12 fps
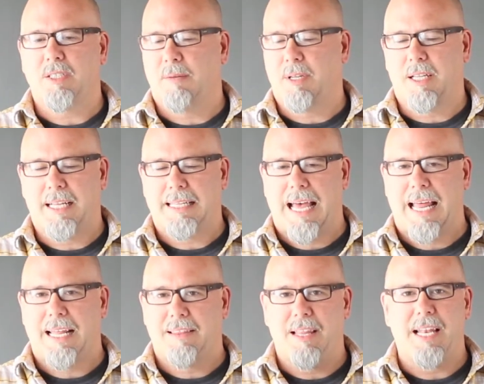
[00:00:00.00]
something like that,
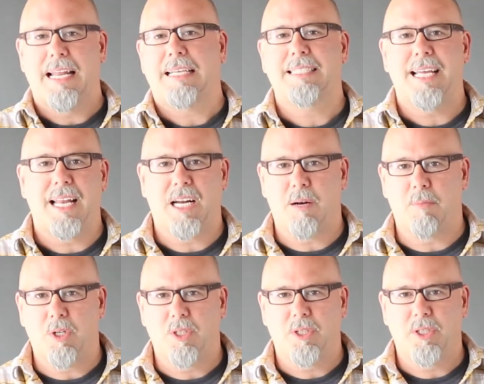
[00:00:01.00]
and then the next day I had a
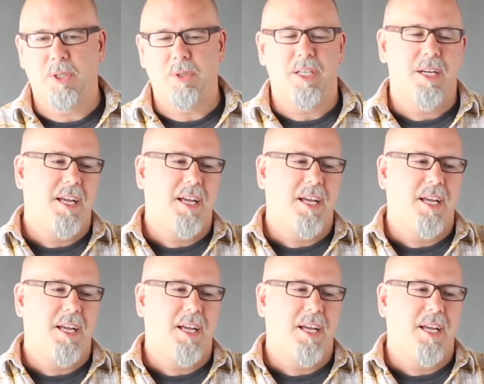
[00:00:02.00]
commercial shoot,